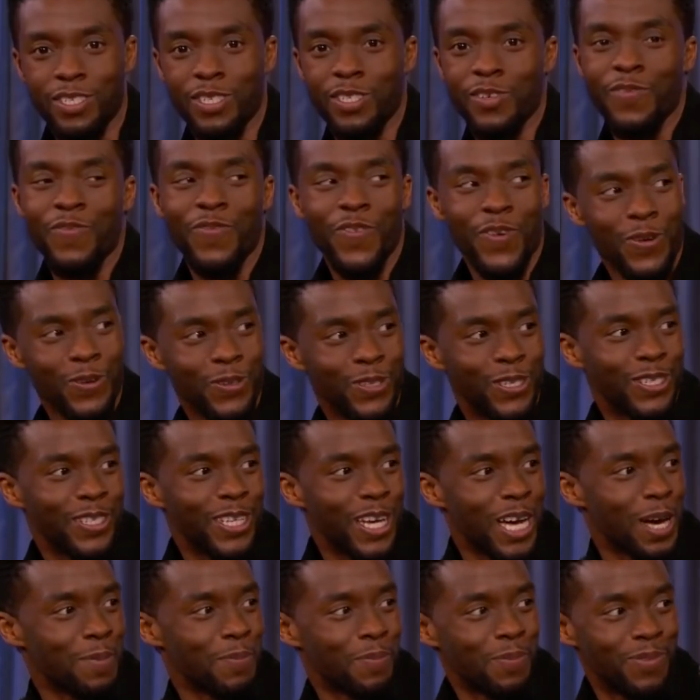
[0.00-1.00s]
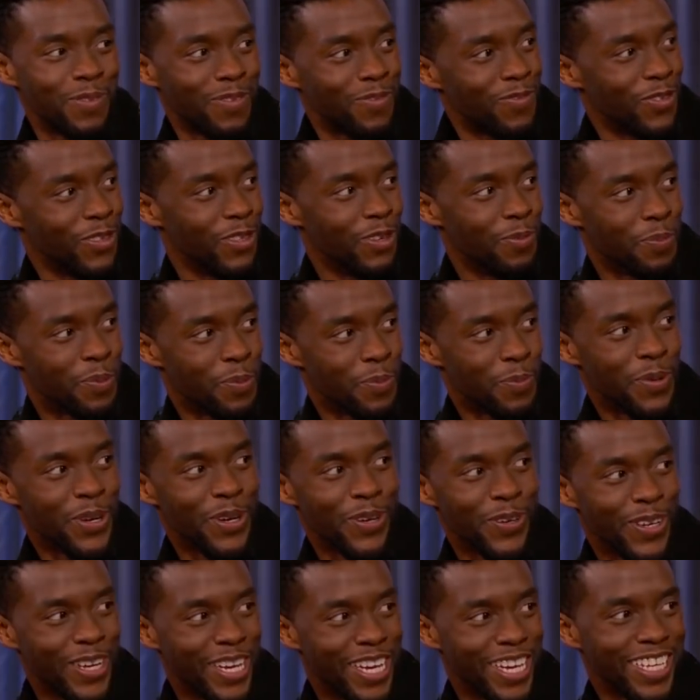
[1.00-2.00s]
This is the first stop for the
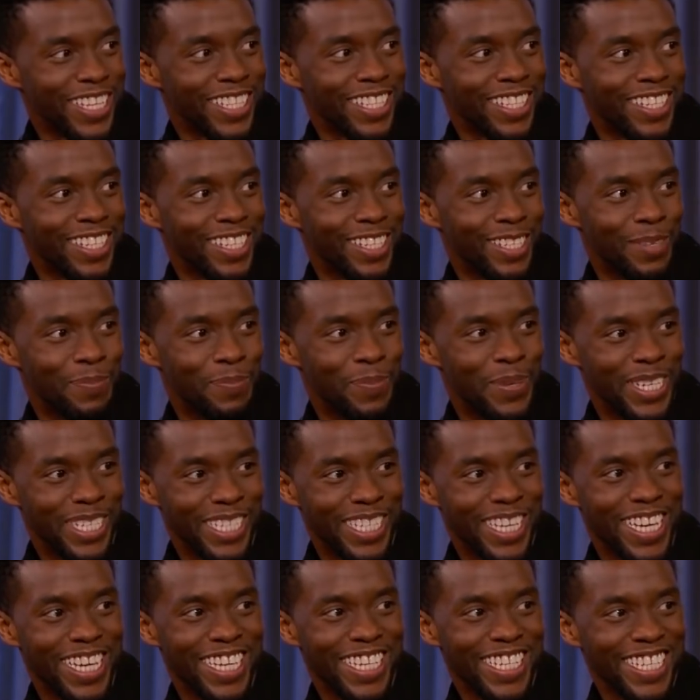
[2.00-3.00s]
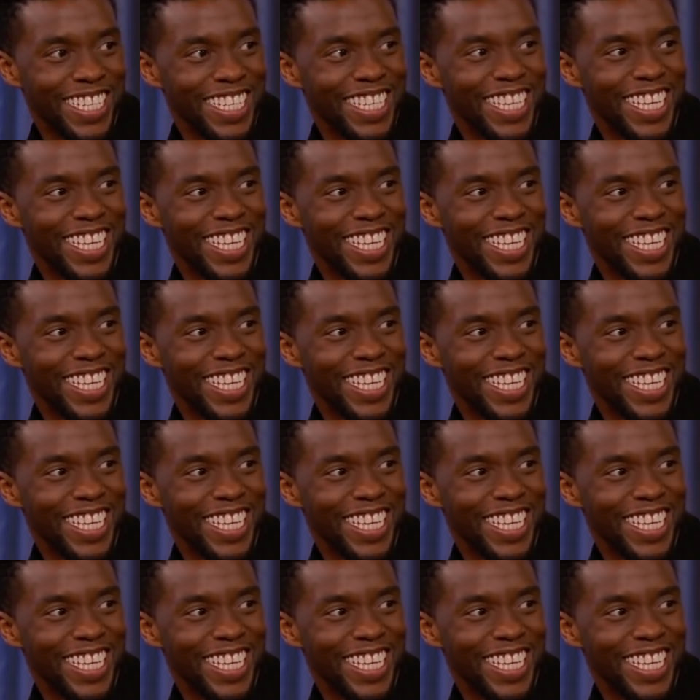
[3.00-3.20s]
premiere night. It's a big night.